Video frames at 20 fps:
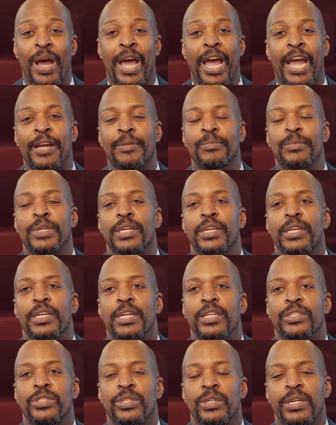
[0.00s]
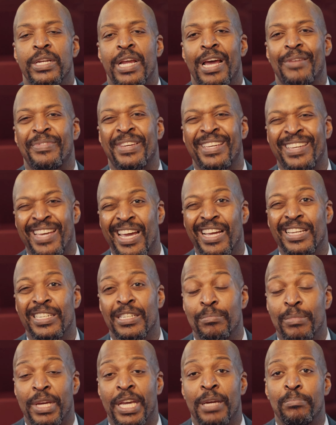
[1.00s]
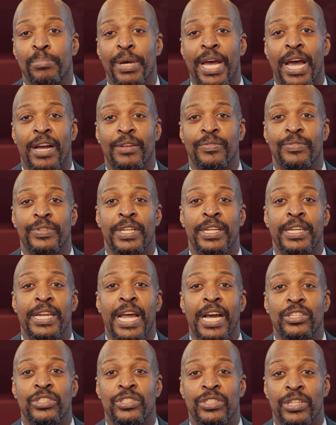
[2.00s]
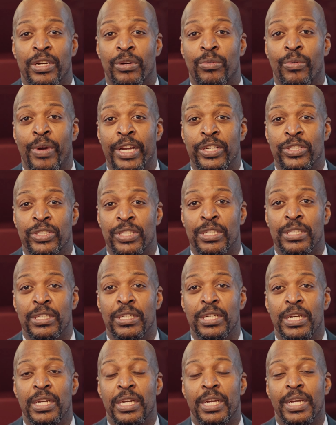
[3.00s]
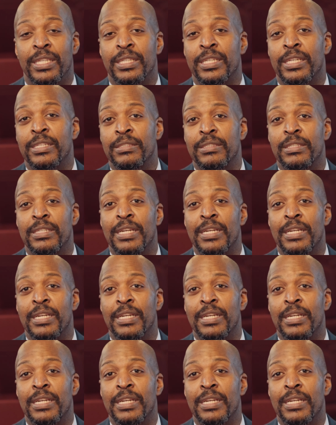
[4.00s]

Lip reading: way that you can have kingdom impact for the next generation in this